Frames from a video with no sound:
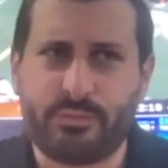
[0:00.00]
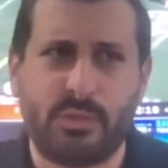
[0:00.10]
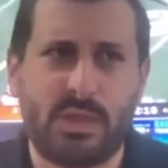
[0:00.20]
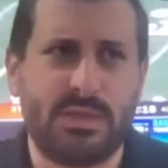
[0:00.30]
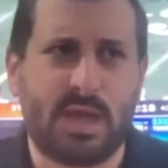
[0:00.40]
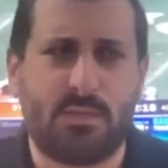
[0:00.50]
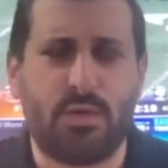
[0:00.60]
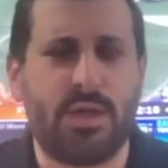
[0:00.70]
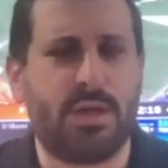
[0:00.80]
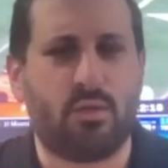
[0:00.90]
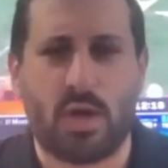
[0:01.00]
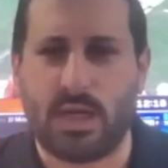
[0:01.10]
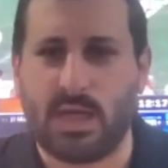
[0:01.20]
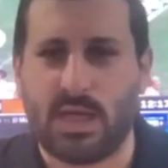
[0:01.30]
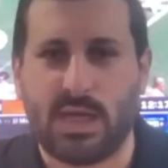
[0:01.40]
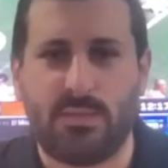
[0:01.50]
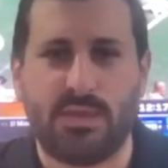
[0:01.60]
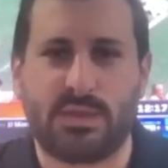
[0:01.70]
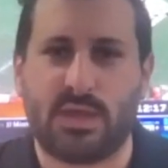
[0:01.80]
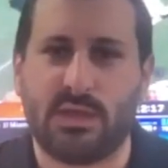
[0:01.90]
He's got a pretty good running game.
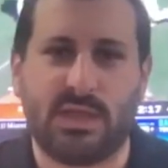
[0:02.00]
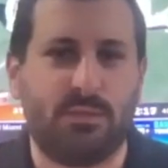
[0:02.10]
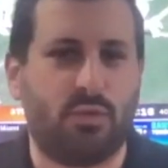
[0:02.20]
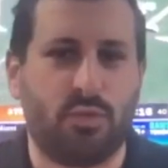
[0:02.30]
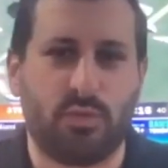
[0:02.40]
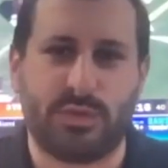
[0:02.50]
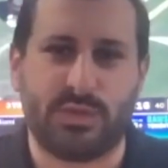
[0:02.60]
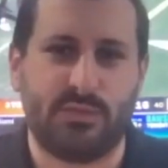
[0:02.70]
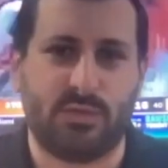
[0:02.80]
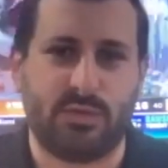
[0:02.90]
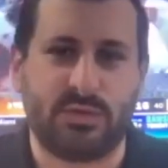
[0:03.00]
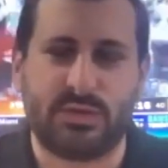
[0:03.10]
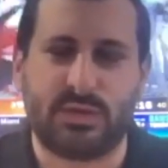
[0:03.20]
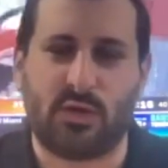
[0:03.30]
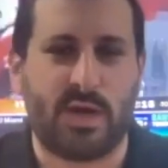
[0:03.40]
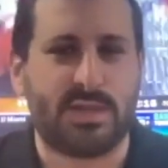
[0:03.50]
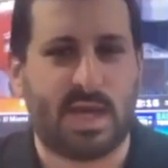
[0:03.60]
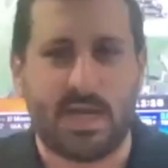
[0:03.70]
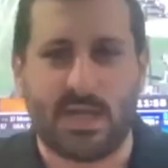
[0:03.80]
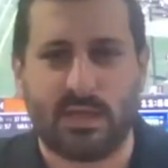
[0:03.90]
He's got a deep group of receivers. He's got great
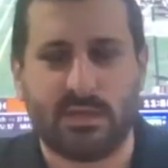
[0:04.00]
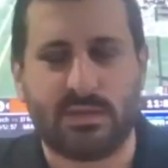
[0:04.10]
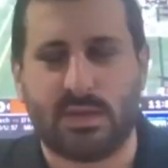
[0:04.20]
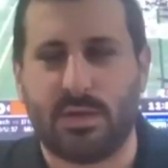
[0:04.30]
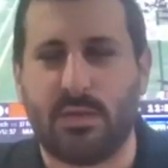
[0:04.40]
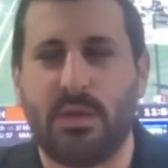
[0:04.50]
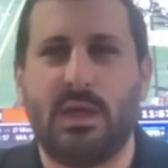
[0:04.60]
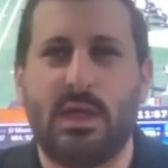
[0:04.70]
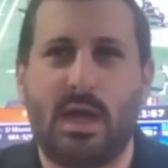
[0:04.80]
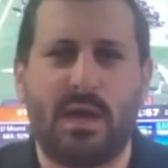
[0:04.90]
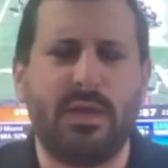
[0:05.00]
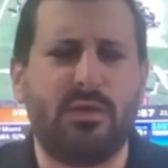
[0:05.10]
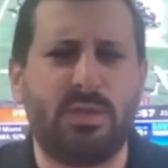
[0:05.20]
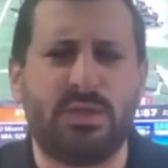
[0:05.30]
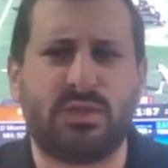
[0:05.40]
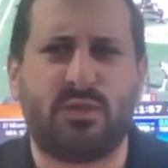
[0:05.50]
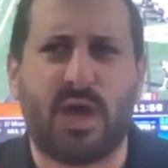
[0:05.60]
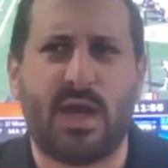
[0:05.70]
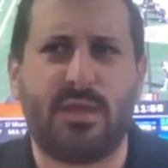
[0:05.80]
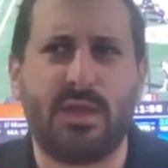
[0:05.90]
tight end. So I think he'll be just
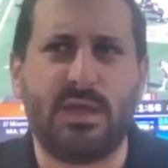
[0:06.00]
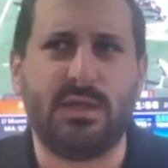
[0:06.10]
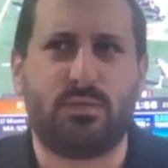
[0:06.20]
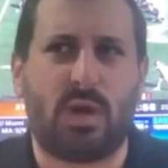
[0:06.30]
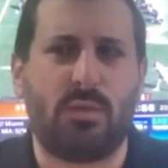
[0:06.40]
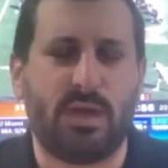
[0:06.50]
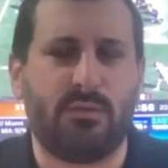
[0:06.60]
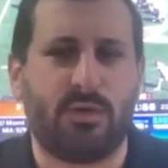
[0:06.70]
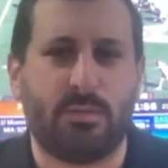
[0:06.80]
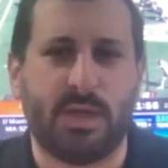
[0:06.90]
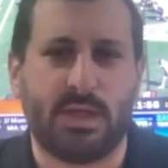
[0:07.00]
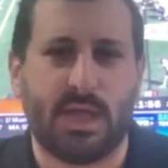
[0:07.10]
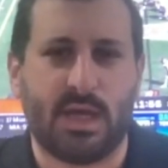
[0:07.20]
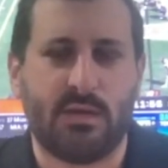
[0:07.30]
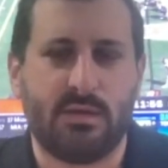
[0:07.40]
fine. I think he's probably in for a big day.